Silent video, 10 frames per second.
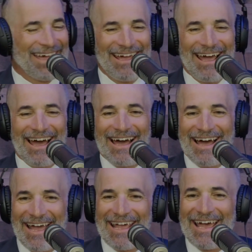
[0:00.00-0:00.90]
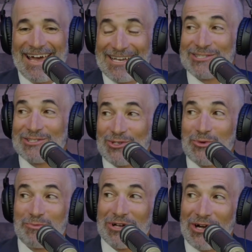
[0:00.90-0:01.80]
I had a
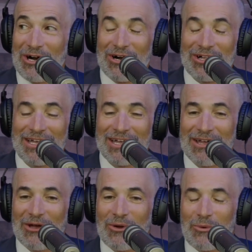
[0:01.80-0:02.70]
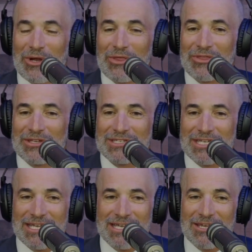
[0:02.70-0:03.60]
Zoom call with the
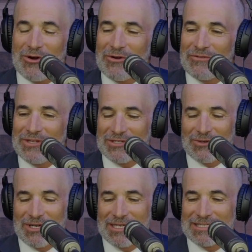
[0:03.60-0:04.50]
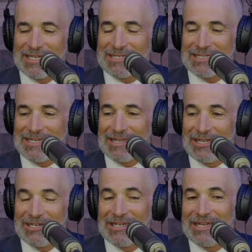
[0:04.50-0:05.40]
CEO of this organization
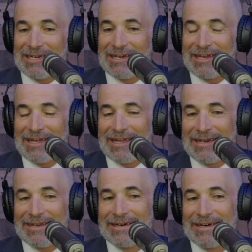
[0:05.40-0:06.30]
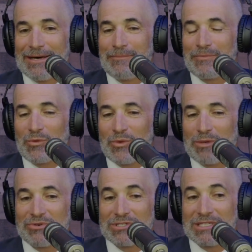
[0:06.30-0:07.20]
in London, and
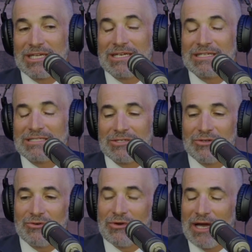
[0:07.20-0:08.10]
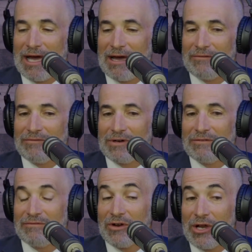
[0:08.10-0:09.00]
we proceeded to have
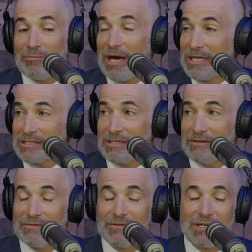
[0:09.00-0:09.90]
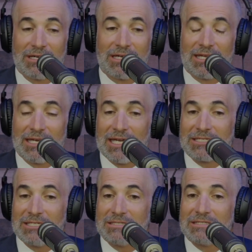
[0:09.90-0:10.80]
very positive
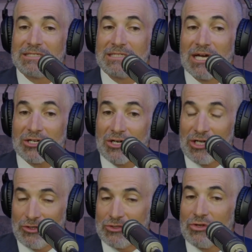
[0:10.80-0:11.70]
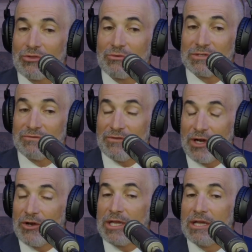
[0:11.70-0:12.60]
connections, and Dr. Hildreth was
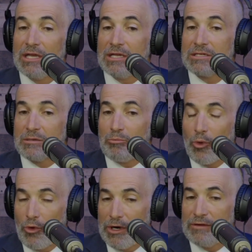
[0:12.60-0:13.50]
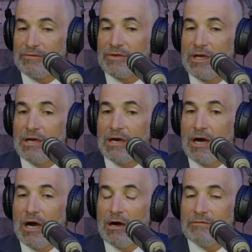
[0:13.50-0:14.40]
very supportive
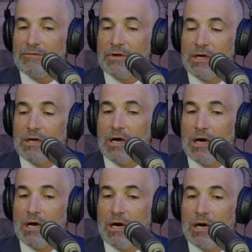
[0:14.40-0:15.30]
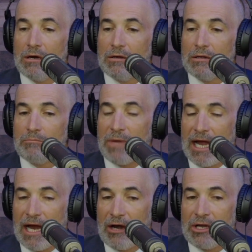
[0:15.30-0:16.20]
of
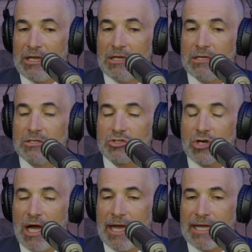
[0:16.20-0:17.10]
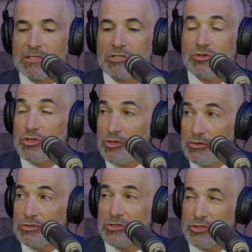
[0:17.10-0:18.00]
Meharry trying to
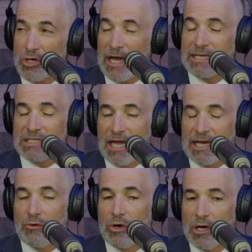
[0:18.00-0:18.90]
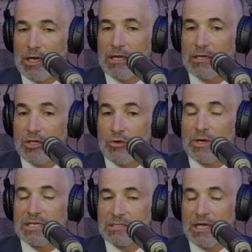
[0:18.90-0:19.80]
use Dry January
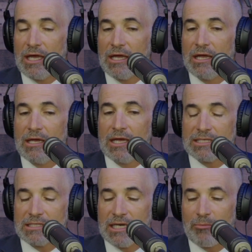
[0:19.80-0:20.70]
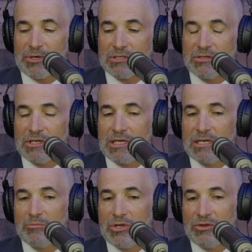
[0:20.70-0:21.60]
USA as an
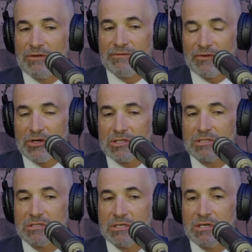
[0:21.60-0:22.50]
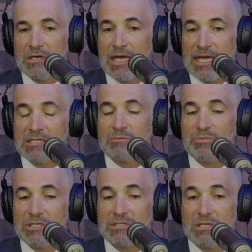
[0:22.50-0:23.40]
opportunity to build the first
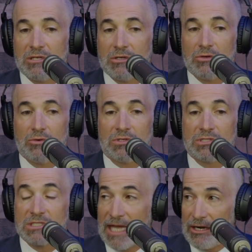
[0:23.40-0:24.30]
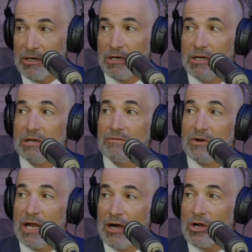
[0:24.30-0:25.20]
HBCU center
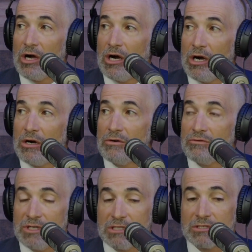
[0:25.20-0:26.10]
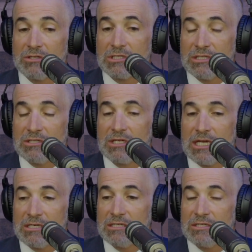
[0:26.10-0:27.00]
for alcohol research,
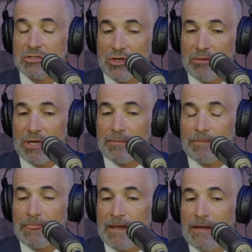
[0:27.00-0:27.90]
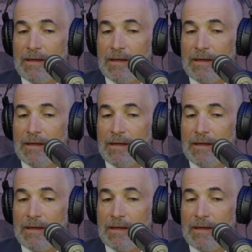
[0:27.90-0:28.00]
education, and treatment.